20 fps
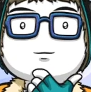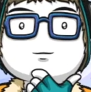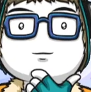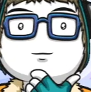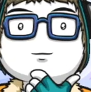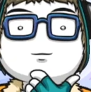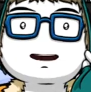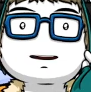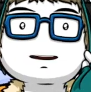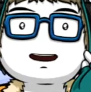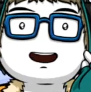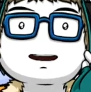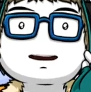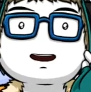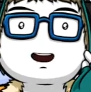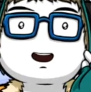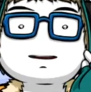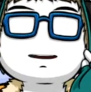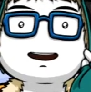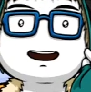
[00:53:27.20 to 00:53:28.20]
which is the
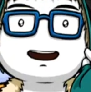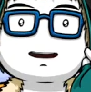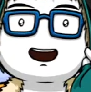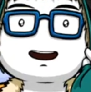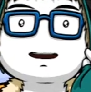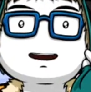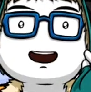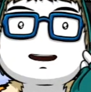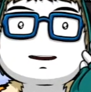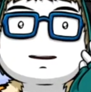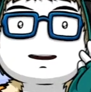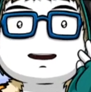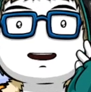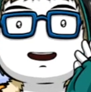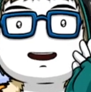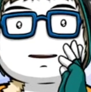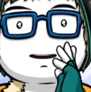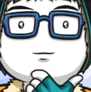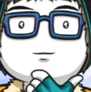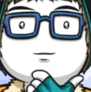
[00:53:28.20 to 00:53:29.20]
Singaporean style,
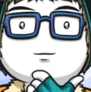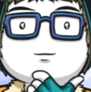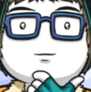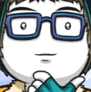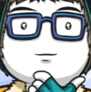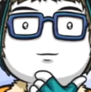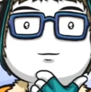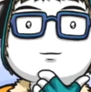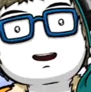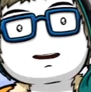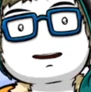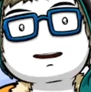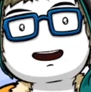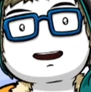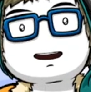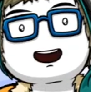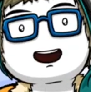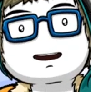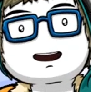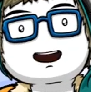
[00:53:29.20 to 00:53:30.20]
and
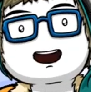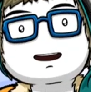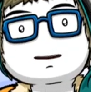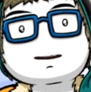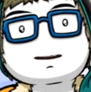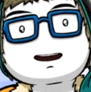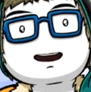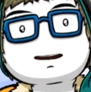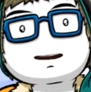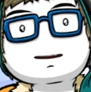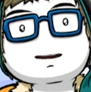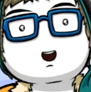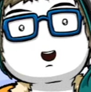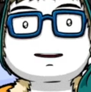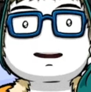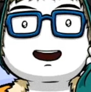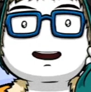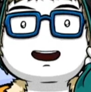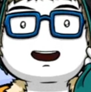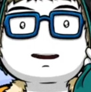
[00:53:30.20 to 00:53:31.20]
I think Milim would
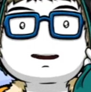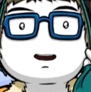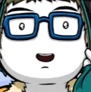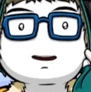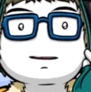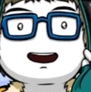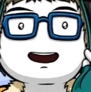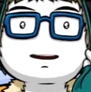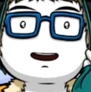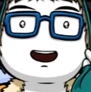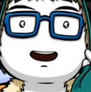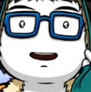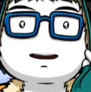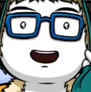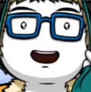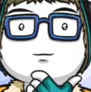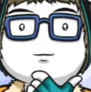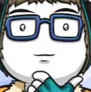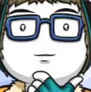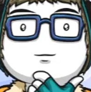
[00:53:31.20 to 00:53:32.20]
like it because
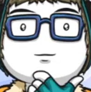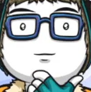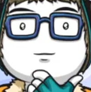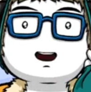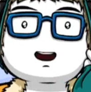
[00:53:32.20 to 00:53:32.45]
it